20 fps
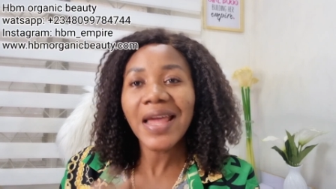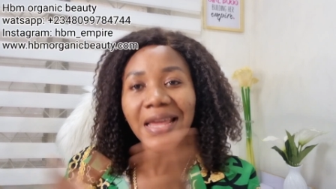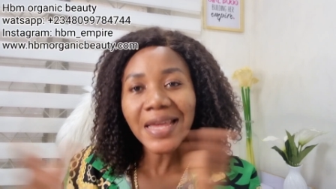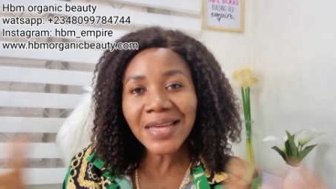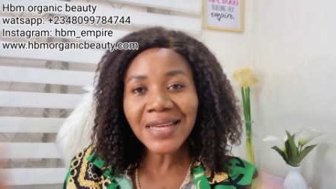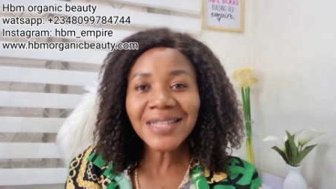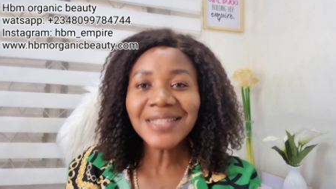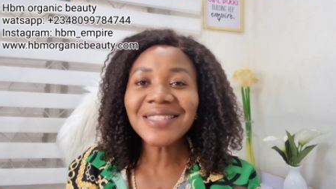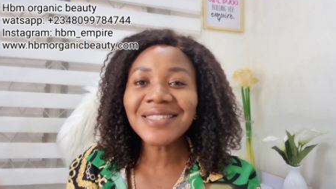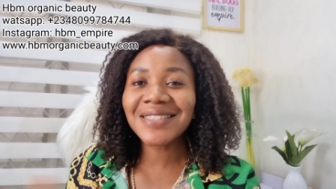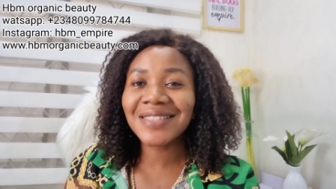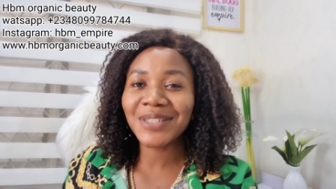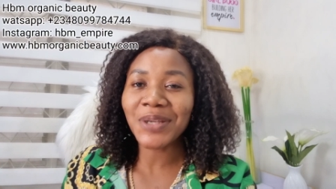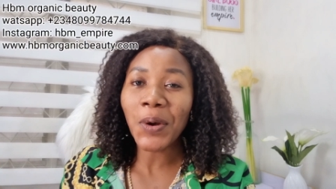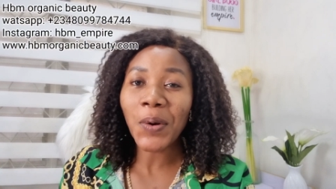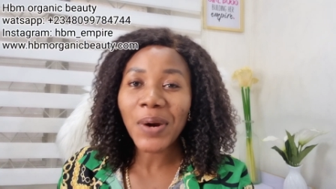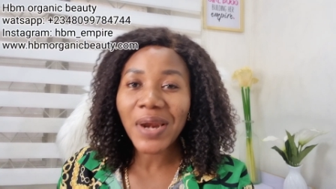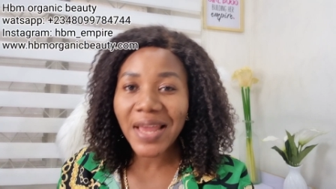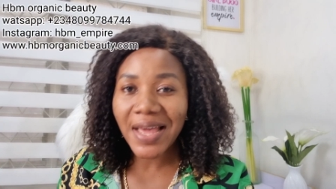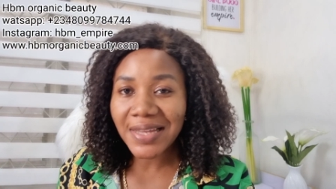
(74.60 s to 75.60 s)
is
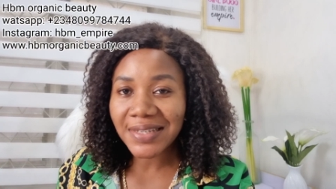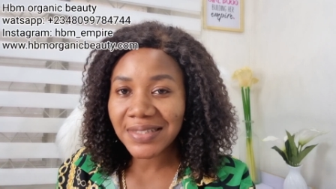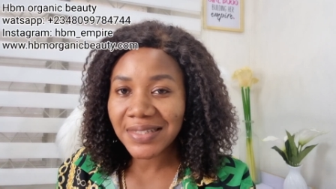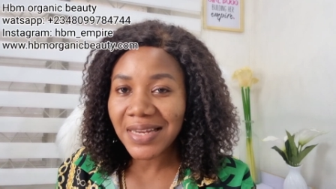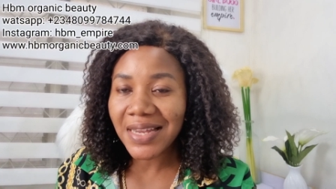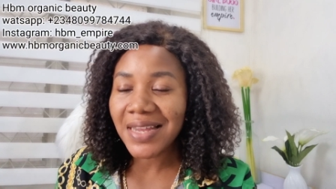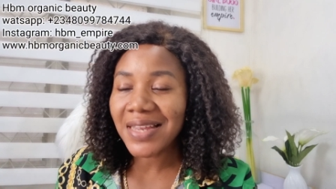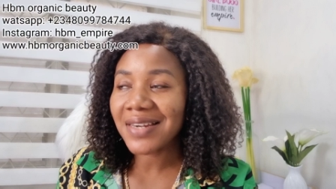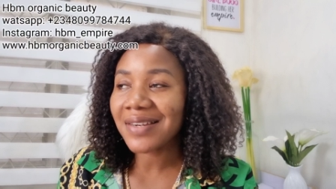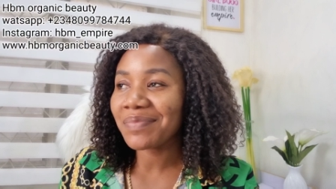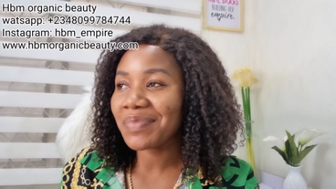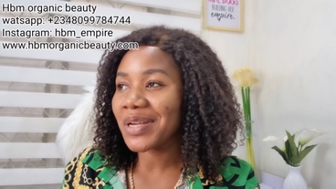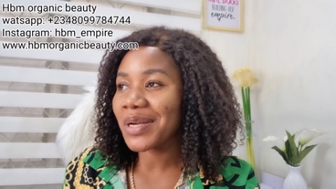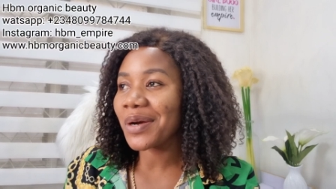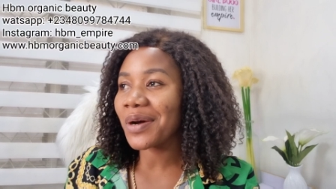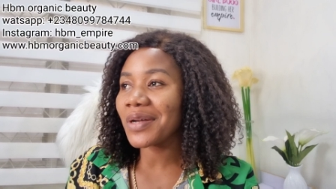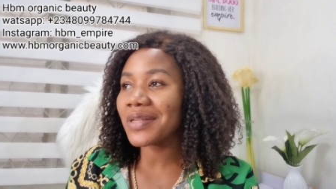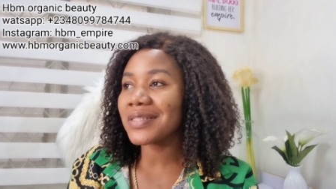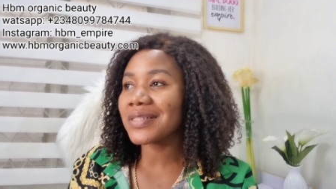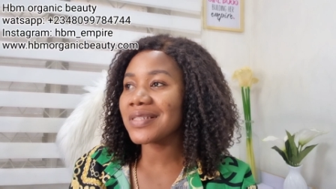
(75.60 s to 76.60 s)
collagen,
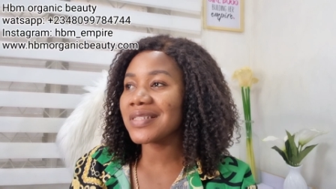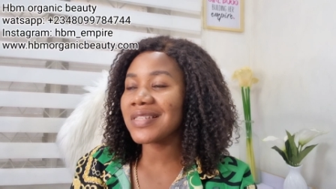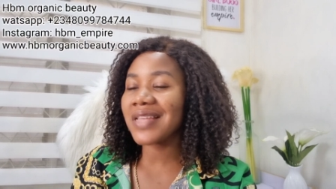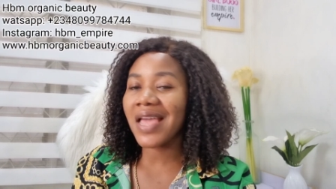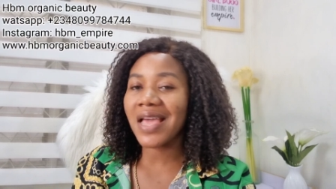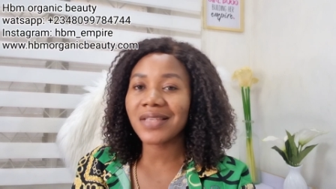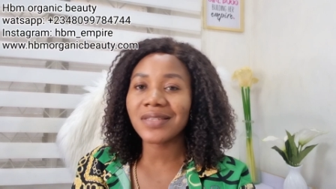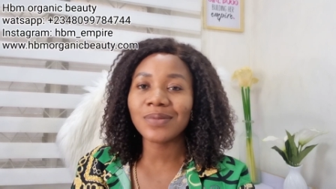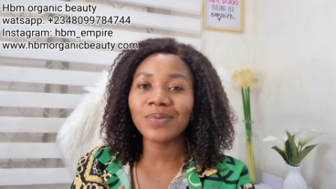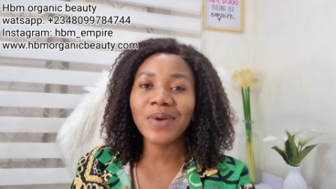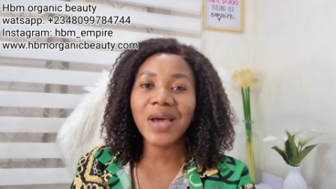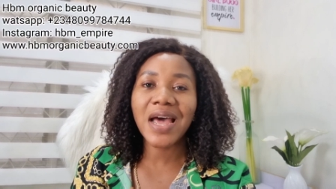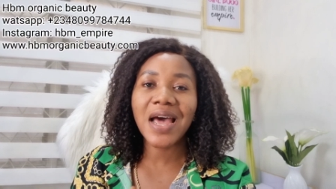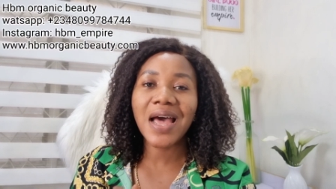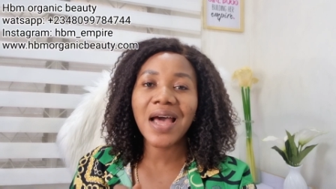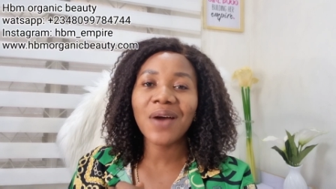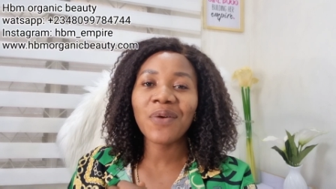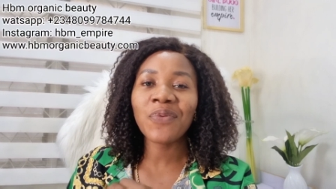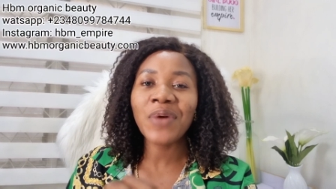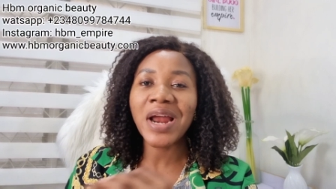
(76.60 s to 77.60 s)
because yes,
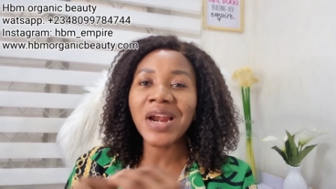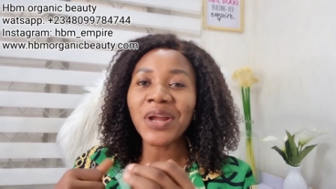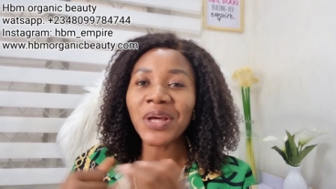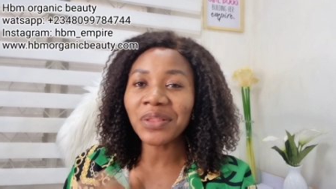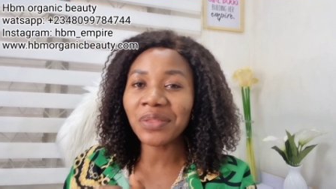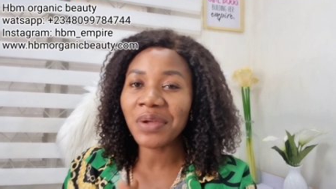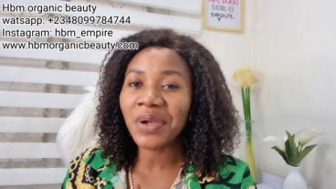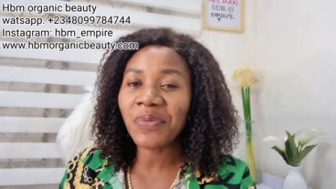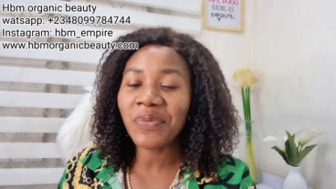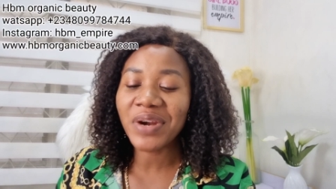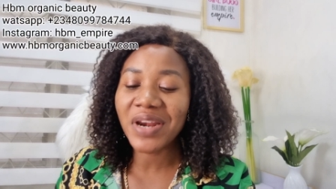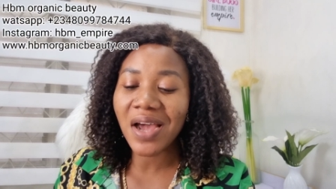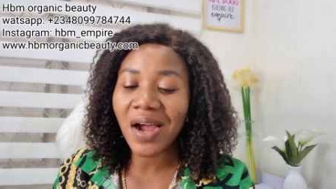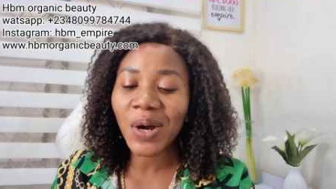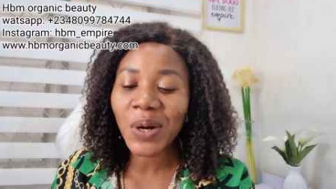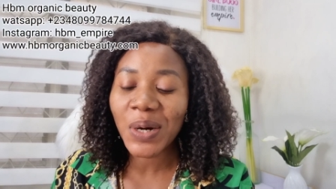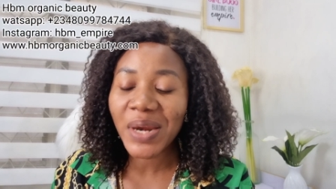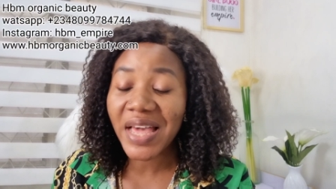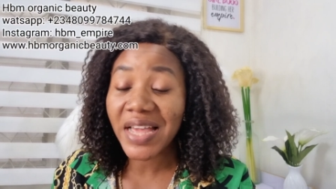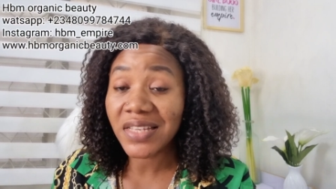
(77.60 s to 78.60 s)
we're not doing
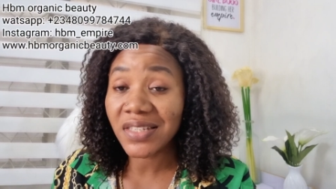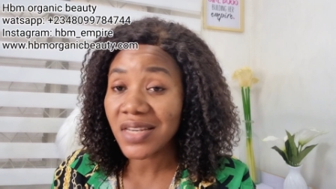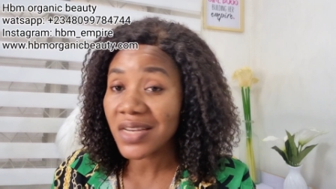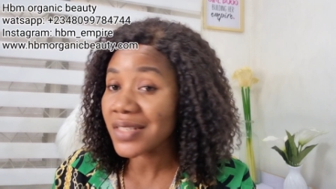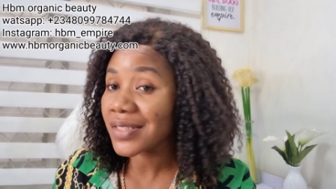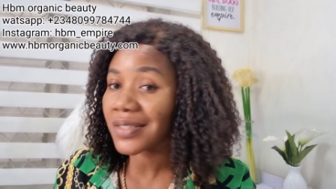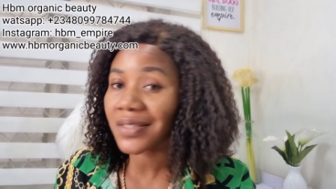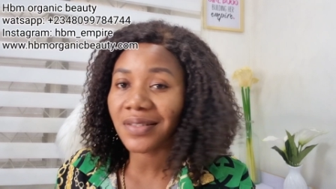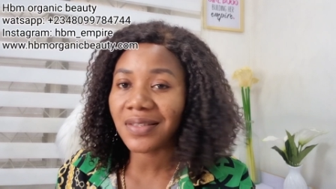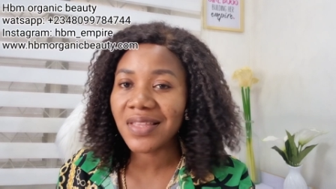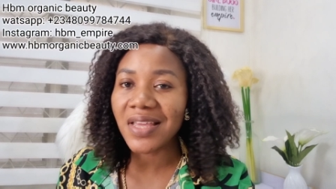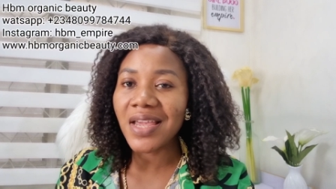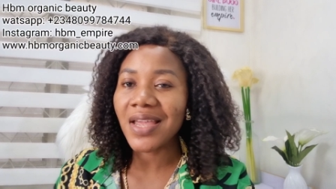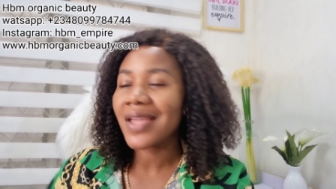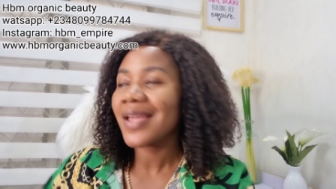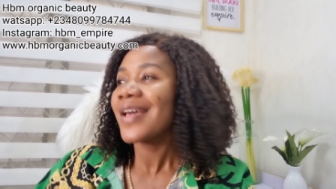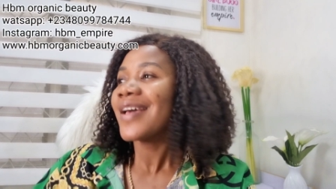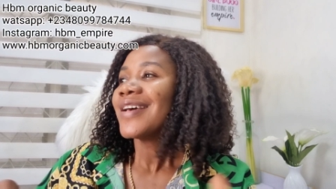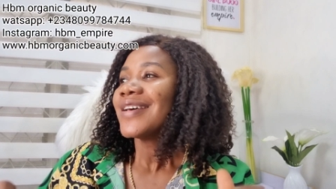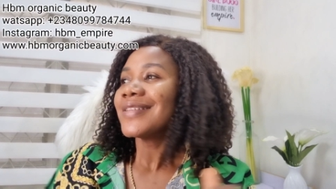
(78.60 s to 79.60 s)
without collagen
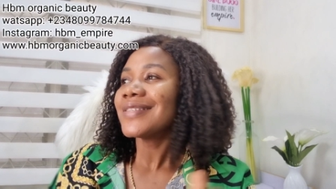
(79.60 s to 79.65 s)
today.